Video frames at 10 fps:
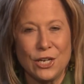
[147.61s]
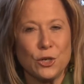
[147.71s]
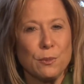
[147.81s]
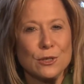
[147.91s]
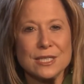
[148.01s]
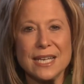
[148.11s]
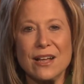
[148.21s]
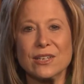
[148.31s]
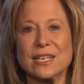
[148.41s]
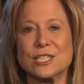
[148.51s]
Your
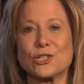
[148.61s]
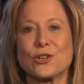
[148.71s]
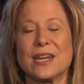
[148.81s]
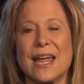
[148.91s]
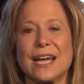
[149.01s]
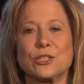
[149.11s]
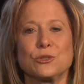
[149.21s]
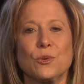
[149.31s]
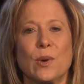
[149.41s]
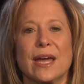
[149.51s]
personality is your
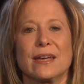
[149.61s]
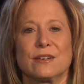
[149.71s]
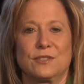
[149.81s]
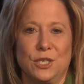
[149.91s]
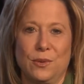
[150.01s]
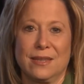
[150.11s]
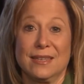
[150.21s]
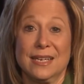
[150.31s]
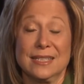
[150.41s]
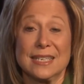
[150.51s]
natural way of doing
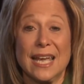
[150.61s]
things